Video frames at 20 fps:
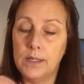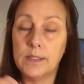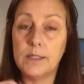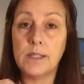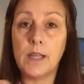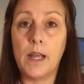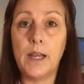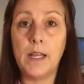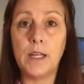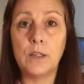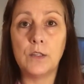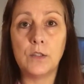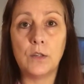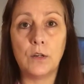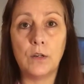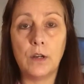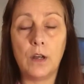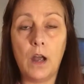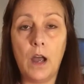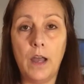signing a
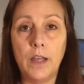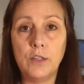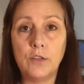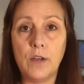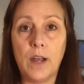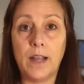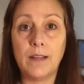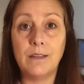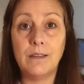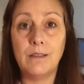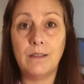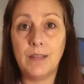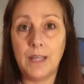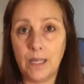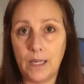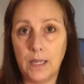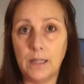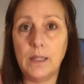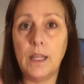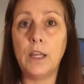certain contract
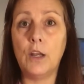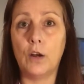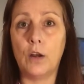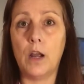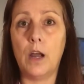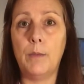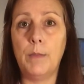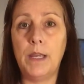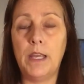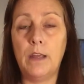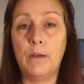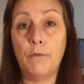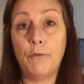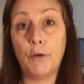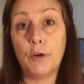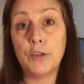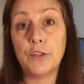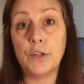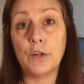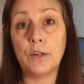thinking that you're coming in
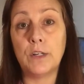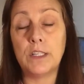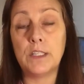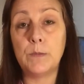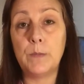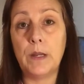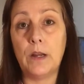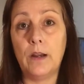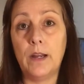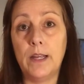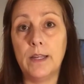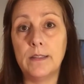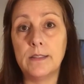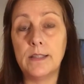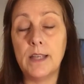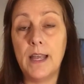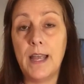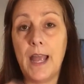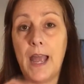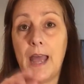for a certain experience.
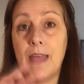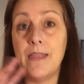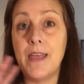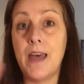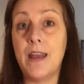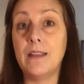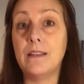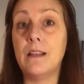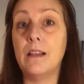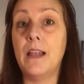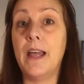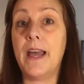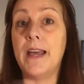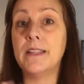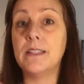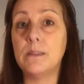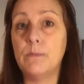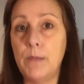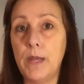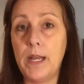And then at the
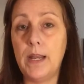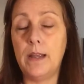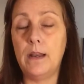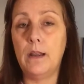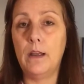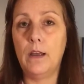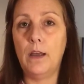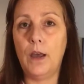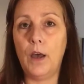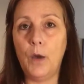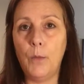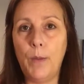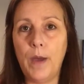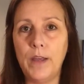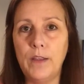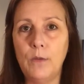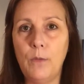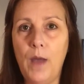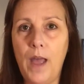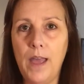last minute, oh, by
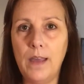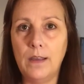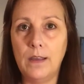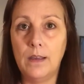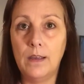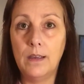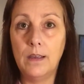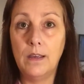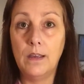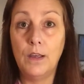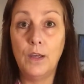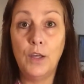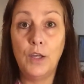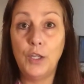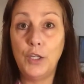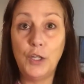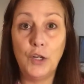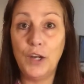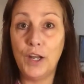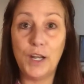the way,
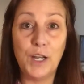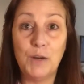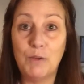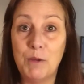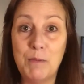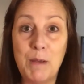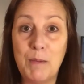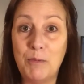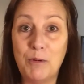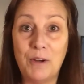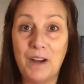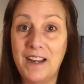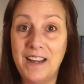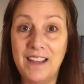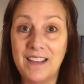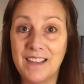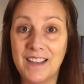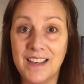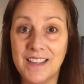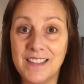you're not going to remember any
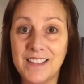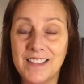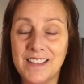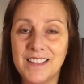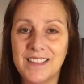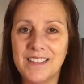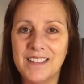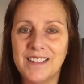of this.